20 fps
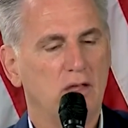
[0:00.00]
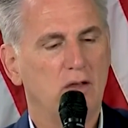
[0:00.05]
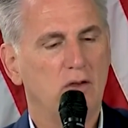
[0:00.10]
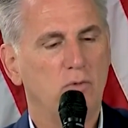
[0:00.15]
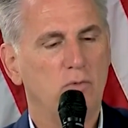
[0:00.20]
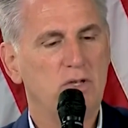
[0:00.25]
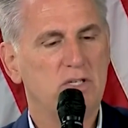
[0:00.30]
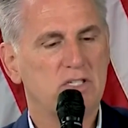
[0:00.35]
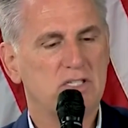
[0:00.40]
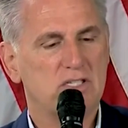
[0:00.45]

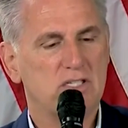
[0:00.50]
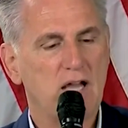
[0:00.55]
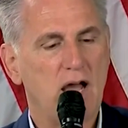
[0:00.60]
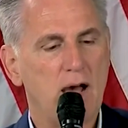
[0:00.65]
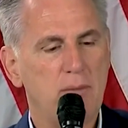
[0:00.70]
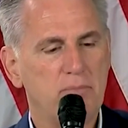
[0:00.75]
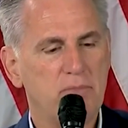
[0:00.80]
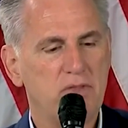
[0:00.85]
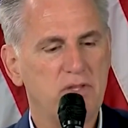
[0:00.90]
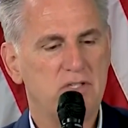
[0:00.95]
We
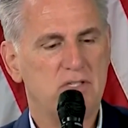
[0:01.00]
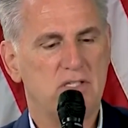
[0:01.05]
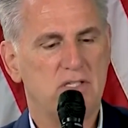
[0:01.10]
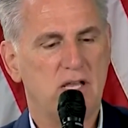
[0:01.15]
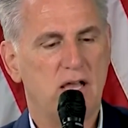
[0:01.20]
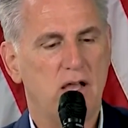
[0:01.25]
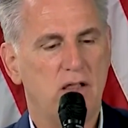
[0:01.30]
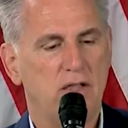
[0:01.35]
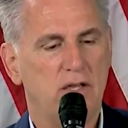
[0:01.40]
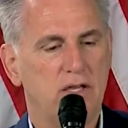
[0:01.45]
stop the
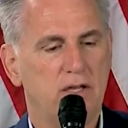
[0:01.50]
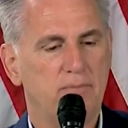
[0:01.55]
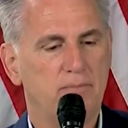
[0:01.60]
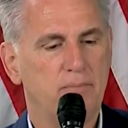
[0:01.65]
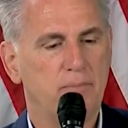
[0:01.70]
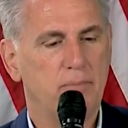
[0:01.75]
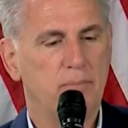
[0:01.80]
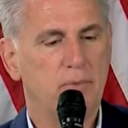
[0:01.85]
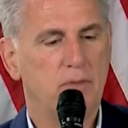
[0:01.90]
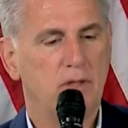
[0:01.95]
selling
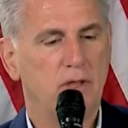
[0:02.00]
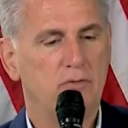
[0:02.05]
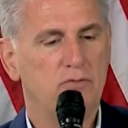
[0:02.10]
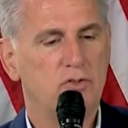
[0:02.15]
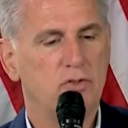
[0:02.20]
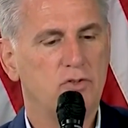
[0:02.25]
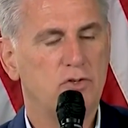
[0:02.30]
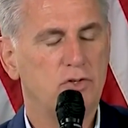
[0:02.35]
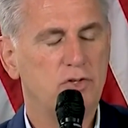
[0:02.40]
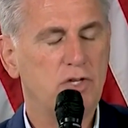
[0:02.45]
of
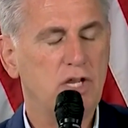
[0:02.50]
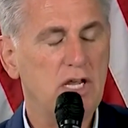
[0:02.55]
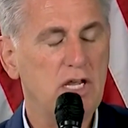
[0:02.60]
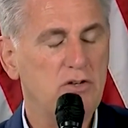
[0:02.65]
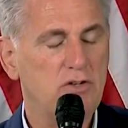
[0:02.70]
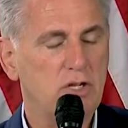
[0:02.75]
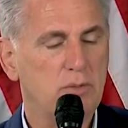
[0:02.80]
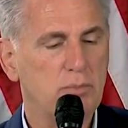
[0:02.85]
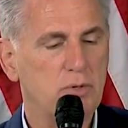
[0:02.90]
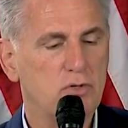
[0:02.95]
the
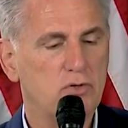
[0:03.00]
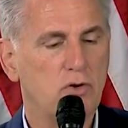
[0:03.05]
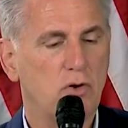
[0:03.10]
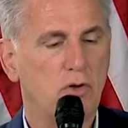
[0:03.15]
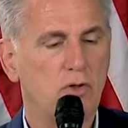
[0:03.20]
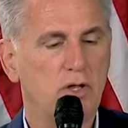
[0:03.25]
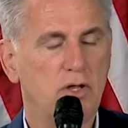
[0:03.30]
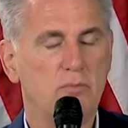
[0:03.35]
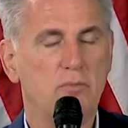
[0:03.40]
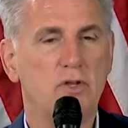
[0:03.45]
strategic
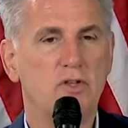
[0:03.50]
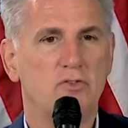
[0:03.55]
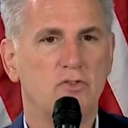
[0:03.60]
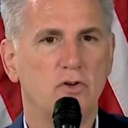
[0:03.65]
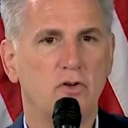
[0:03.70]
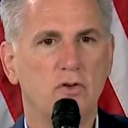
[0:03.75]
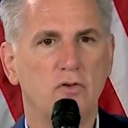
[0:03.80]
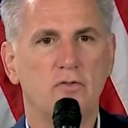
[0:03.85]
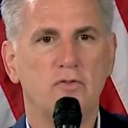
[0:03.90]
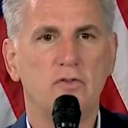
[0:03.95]
petroleum
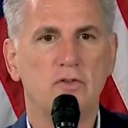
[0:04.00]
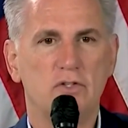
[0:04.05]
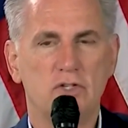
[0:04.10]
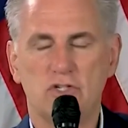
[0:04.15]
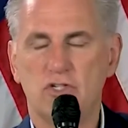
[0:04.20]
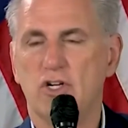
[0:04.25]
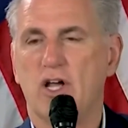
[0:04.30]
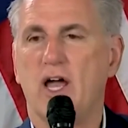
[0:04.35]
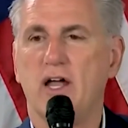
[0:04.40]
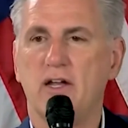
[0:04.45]
reserve to
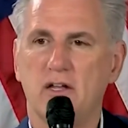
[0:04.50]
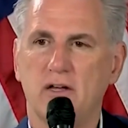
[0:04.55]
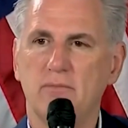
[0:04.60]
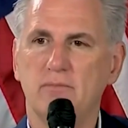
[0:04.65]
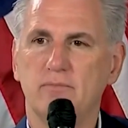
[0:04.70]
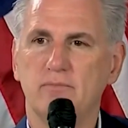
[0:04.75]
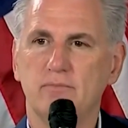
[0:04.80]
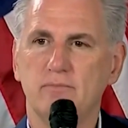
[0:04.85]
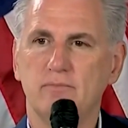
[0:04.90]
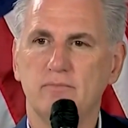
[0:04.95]
China
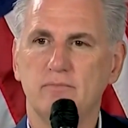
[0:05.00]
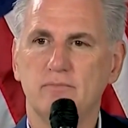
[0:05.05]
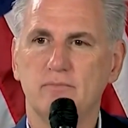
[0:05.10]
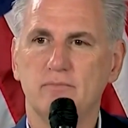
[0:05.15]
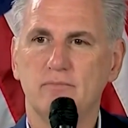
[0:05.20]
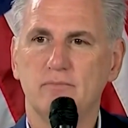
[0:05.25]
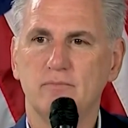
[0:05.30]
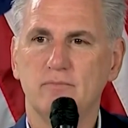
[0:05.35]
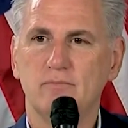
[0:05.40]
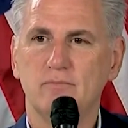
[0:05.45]

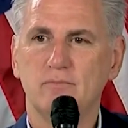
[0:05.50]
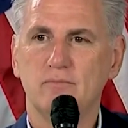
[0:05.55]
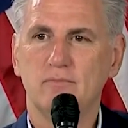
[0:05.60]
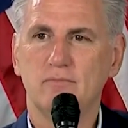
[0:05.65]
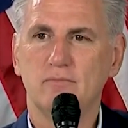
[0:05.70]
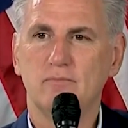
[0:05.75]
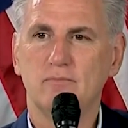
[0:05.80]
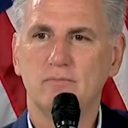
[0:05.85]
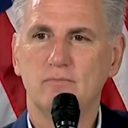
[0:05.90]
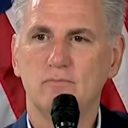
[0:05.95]

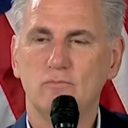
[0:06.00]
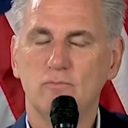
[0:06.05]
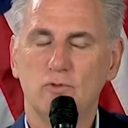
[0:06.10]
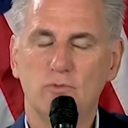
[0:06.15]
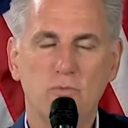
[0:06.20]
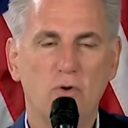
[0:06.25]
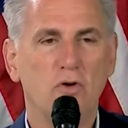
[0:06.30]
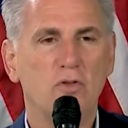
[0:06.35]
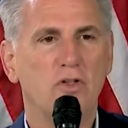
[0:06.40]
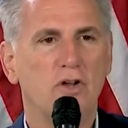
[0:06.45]

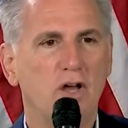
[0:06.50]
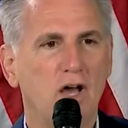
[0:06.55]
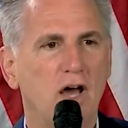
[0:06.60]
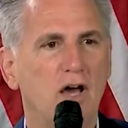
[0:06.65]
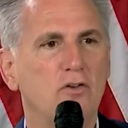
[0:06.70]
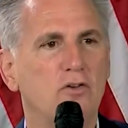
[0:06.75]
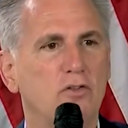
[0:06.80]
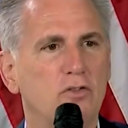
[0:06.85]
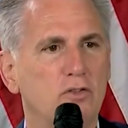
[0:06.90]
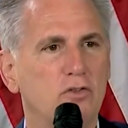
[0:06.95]
with more than
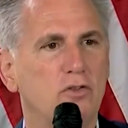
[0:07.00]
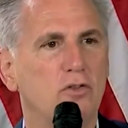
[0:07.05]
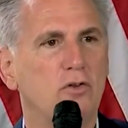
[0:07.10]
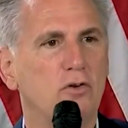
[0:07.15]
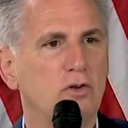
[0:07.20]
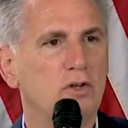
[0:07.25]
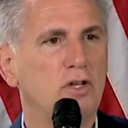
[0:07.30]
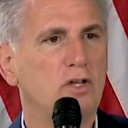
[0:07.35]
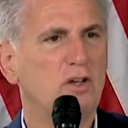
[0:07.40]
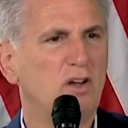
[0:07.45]

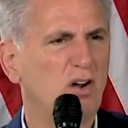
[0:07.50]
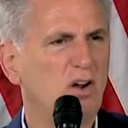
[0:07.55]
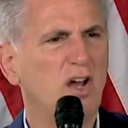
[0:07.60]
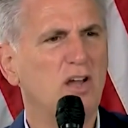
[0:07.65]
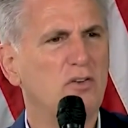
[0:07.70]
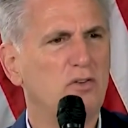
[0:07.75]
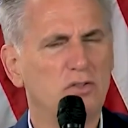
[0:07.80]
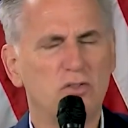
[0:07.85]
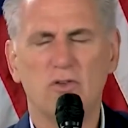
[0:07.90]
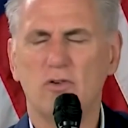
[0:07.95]

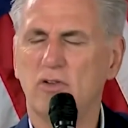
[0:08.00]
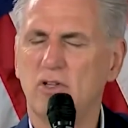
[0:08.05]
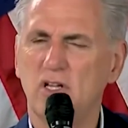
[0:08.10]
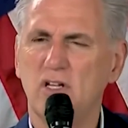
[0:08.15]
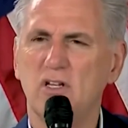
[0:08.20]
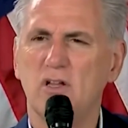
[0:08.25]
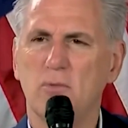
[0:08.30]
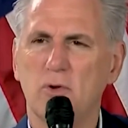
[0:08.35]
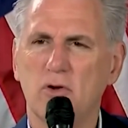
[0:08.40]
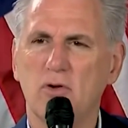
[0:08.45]

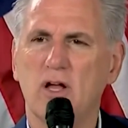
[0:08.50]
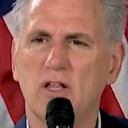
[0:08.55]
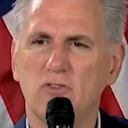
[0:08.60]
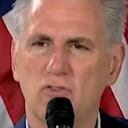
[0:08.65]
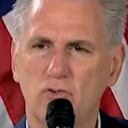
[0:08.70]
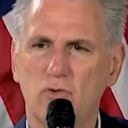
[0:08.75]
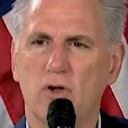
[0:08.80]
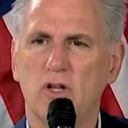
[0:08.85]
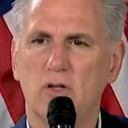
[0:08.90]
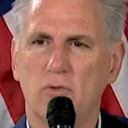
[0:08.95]
113 Democrats
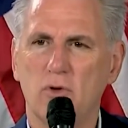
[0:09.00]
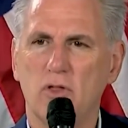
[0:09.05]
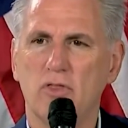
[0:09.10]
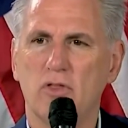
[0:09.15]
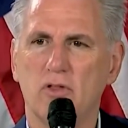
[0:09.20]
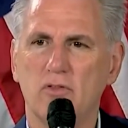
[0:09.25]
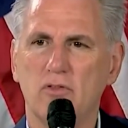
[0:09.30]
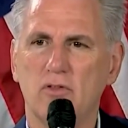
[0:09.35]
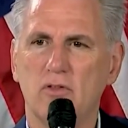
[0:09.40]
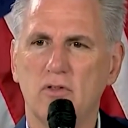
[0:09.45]
joining with
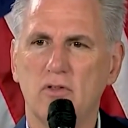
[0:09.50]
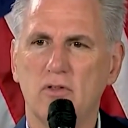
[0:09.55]
us.